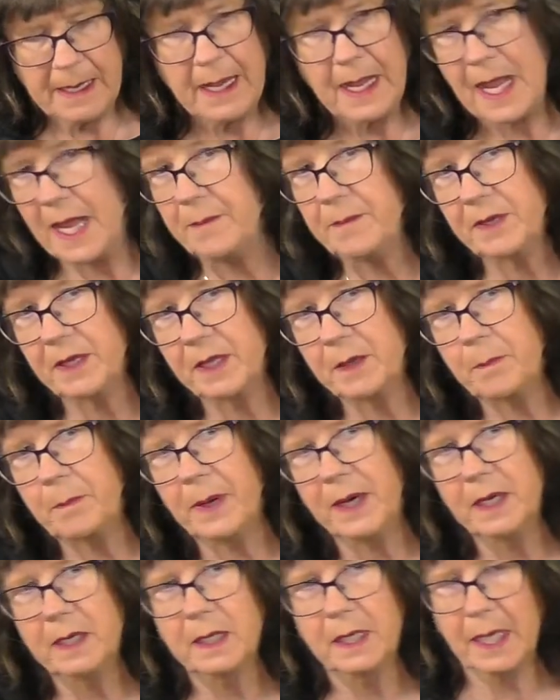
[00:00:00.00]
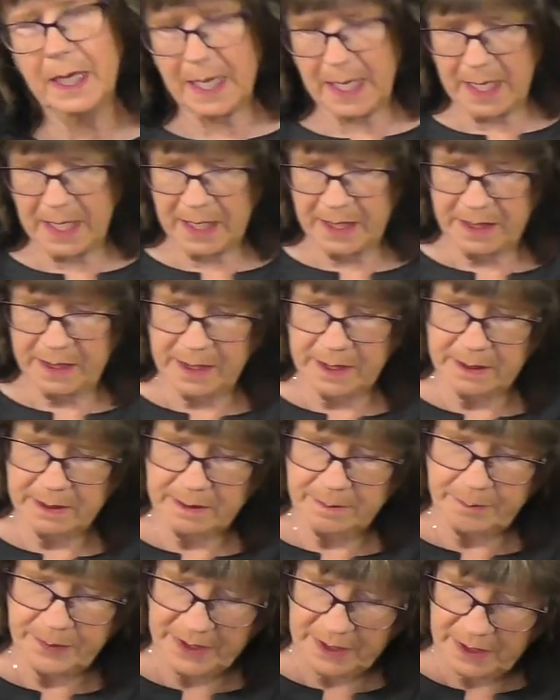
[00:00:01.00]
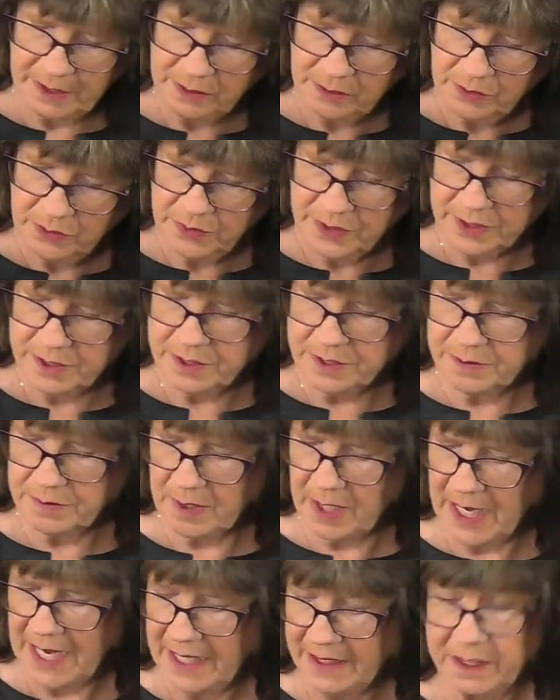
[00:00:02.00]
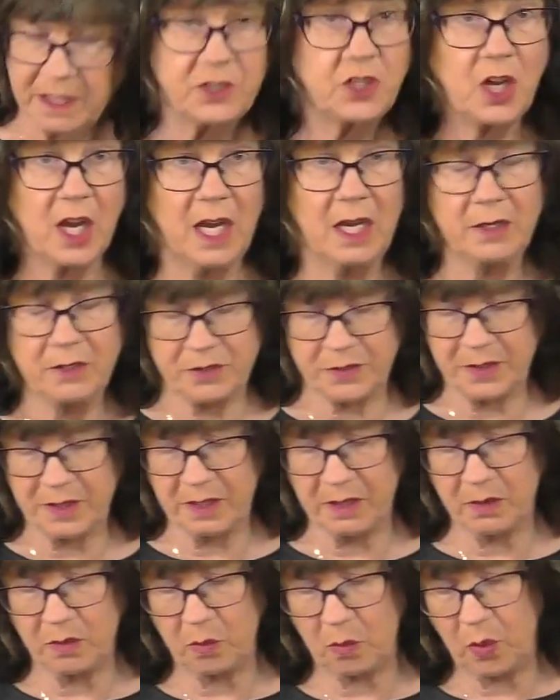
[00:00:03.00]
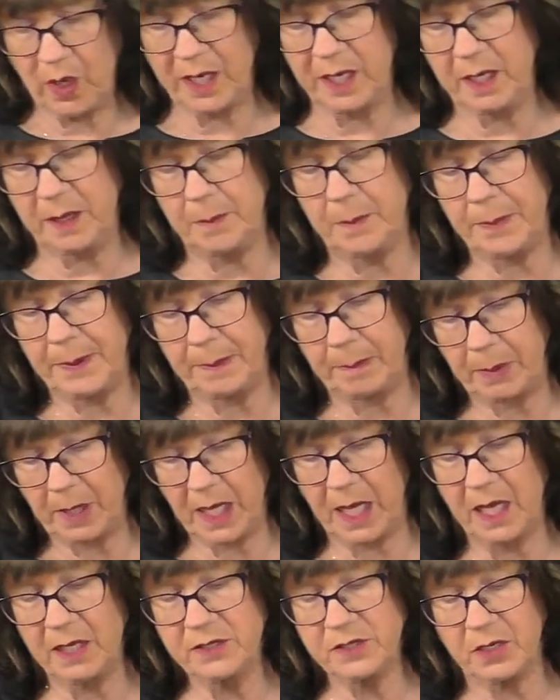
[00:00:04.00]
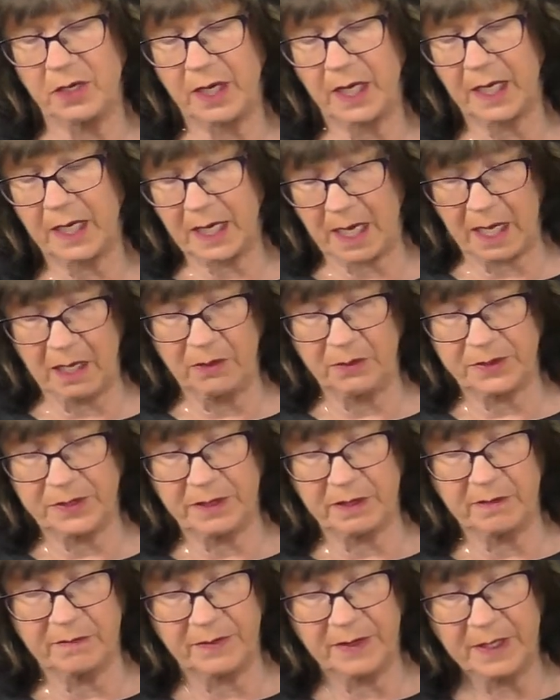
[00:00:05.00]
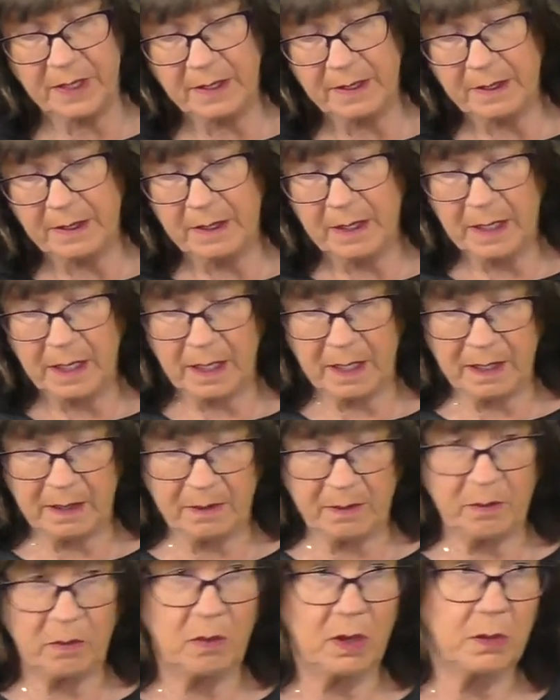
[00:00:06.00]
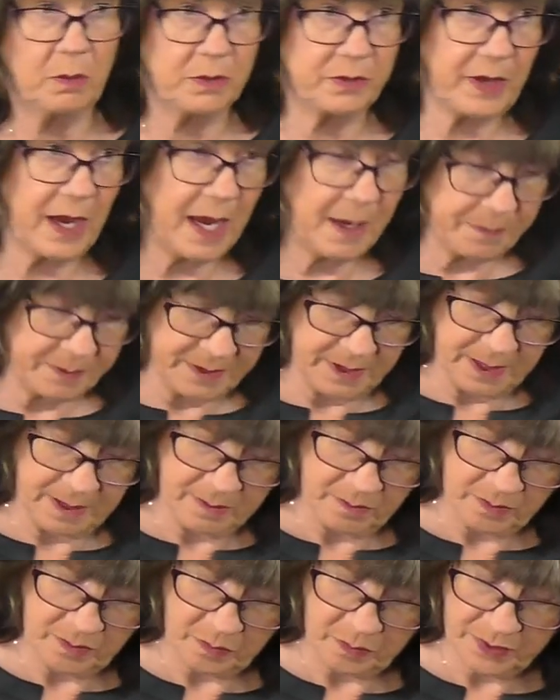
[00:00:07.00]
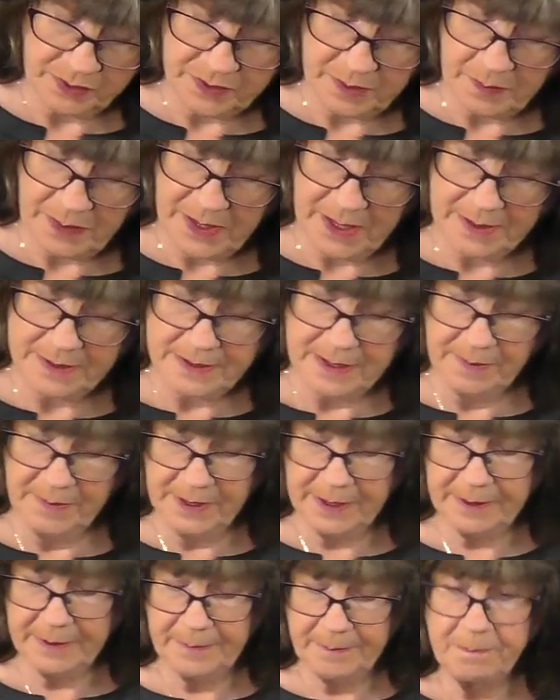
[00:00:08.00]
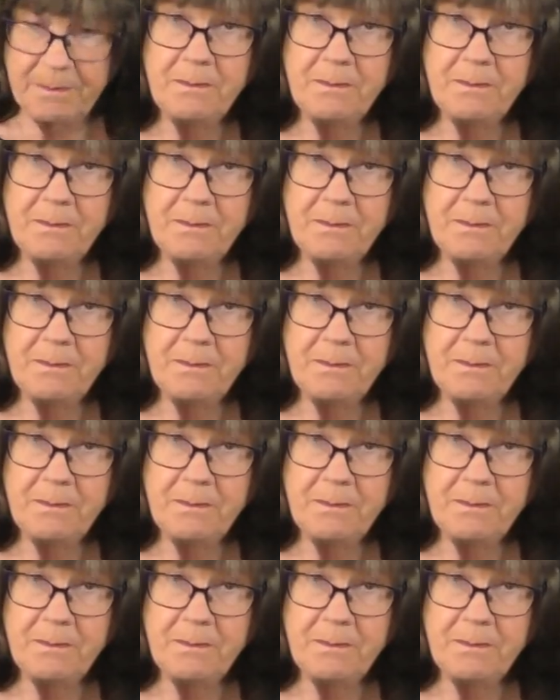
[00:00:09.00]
Emily Bug and Billy Lewis had to change their wedding plans on account of what was happening with the pandemic.